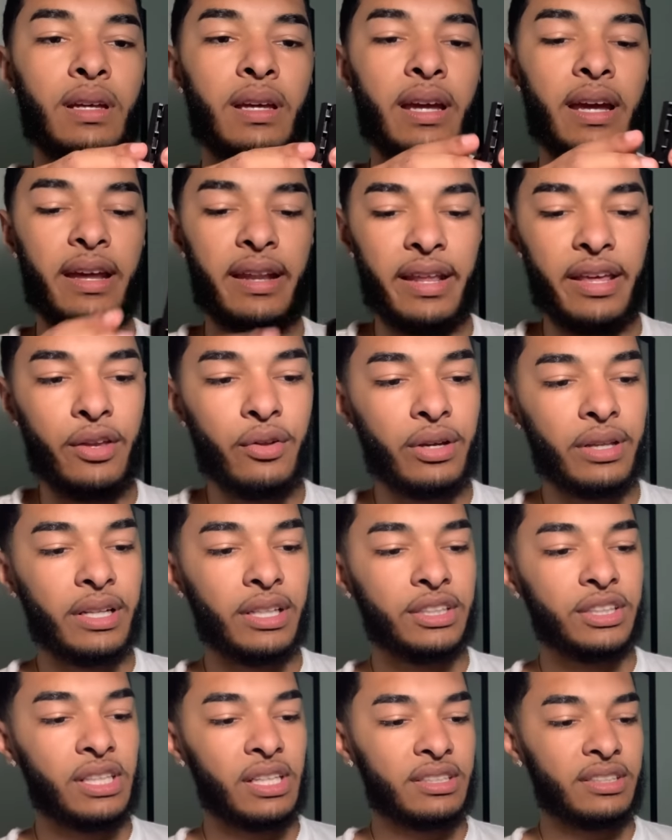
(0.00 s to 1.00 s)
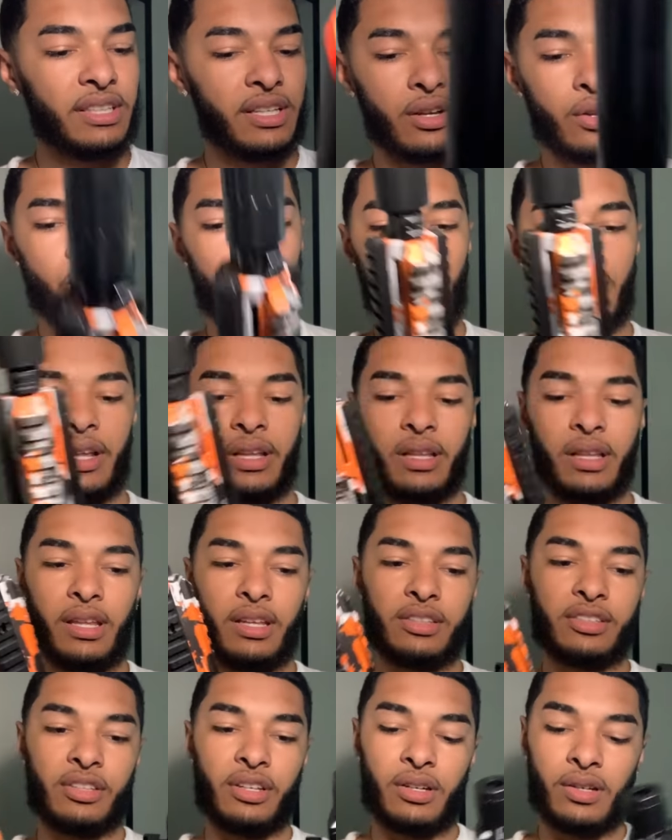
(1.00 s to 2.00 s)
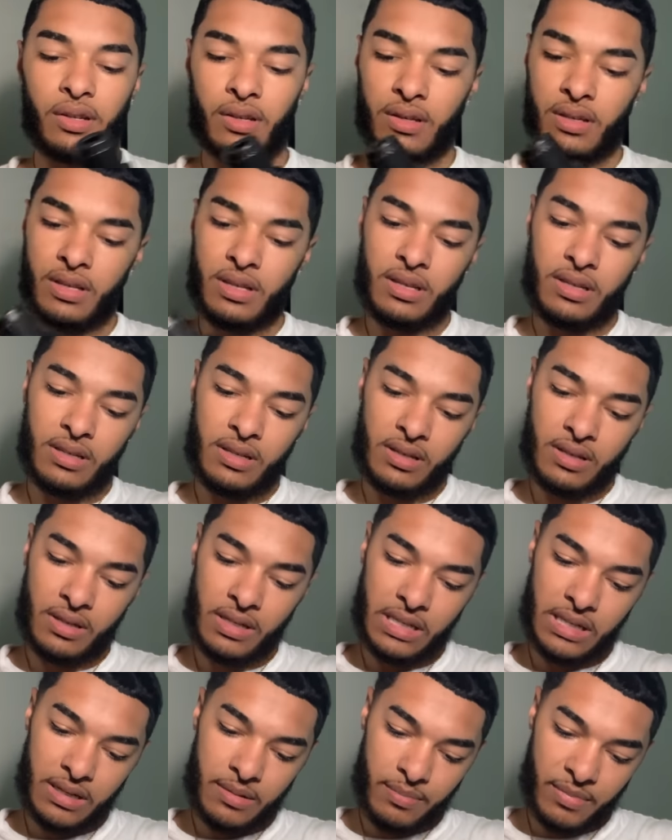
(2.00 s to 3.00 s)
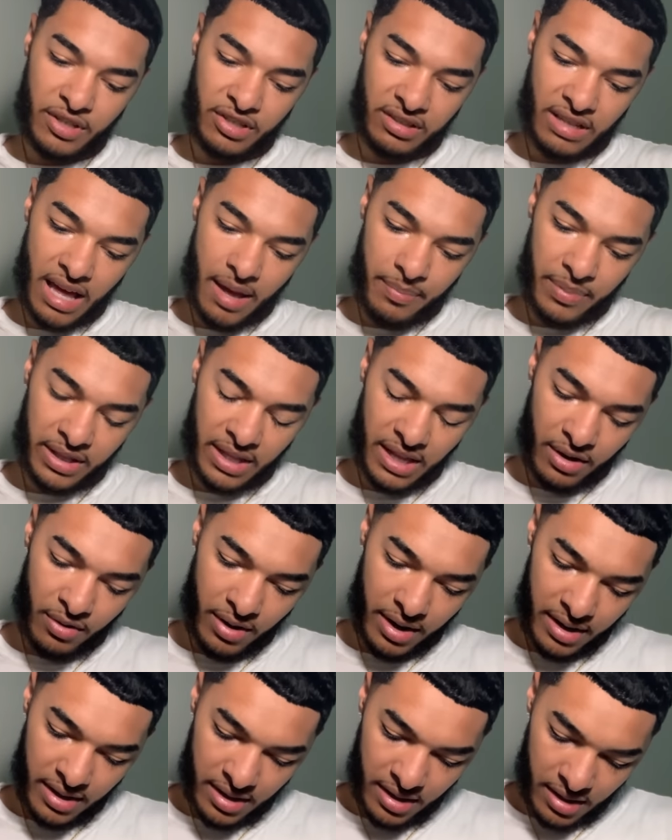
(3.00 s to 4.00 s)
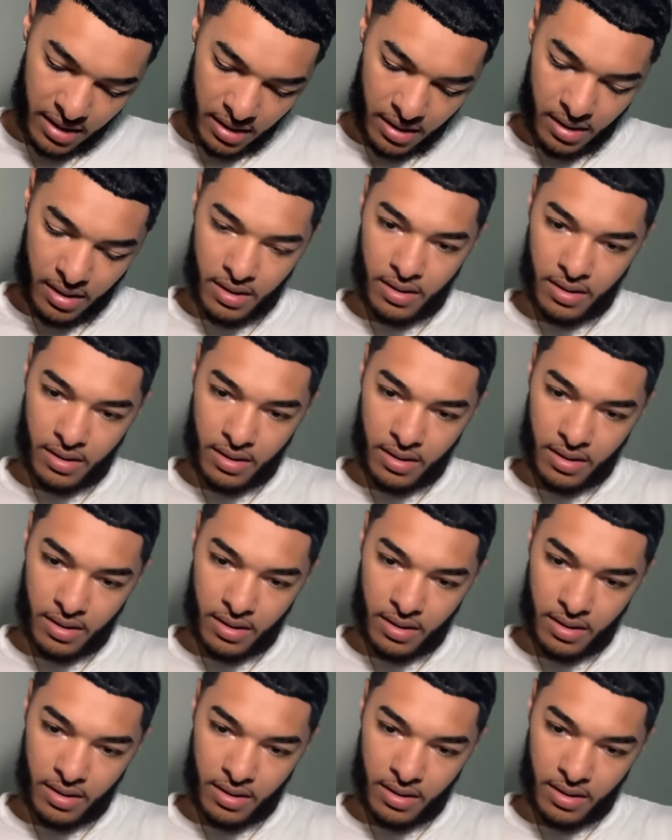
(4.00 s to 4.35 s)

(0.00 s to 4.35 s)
and then you can adjust it accordingly. So I'm gonna slap it like right here,